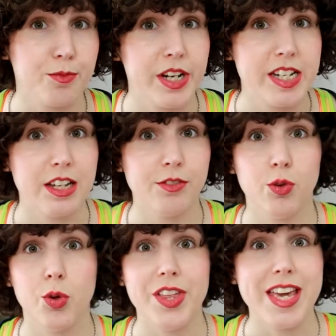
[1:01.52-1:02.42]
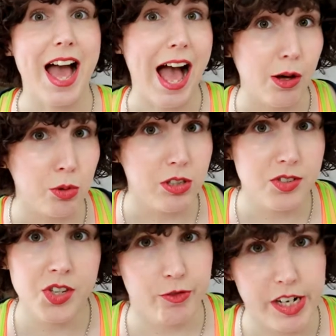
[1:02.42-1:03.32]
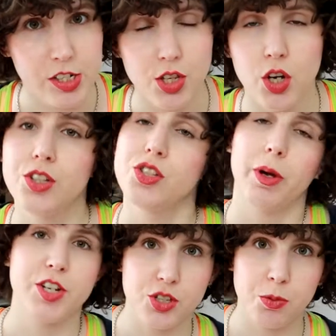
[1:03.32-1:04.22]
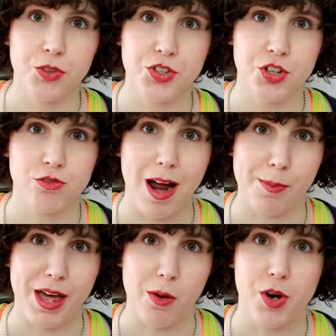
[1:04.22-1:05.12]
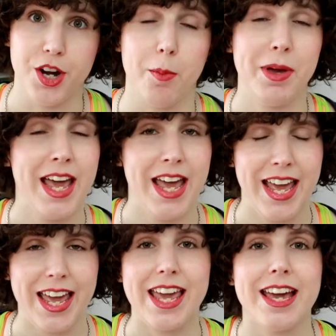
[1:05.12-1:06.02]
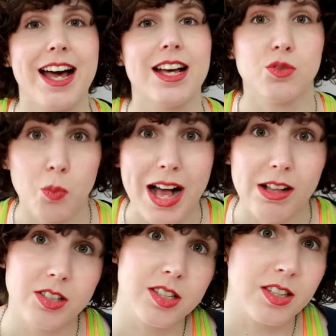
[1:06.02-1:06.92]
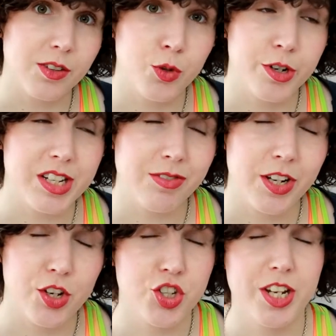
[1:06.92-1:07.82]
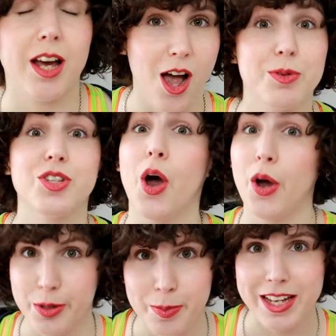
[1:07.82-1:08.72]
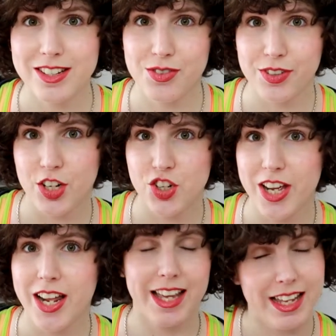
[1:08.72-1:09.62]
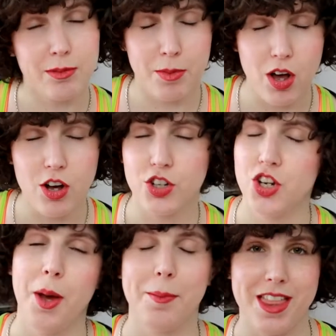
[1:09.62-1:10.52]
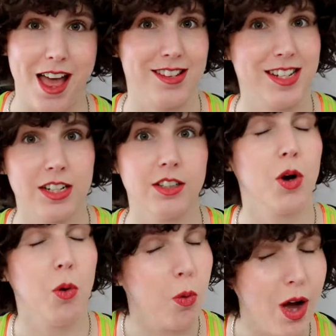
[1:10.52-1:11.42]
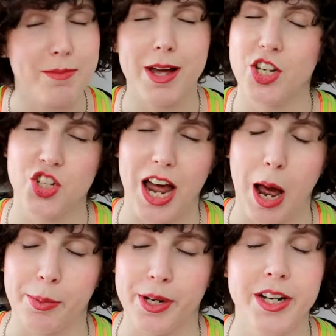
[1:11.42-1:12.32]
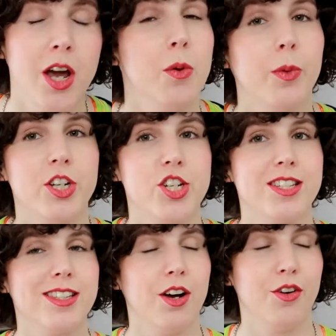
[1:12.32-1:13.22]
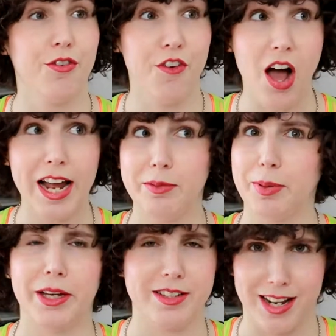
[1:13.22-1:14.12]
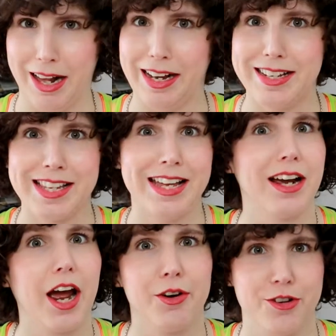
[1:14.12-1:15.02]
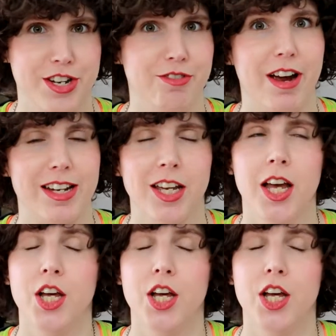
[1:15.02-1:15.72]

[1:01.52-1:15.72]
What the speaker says: I'm reading for the Owls readathon, so I just wanted to wrap that one up here as well, since I've already finished it. I was hoping to finish it in March, but that didn't quite manage to happen, which is fine because, like I said, I already read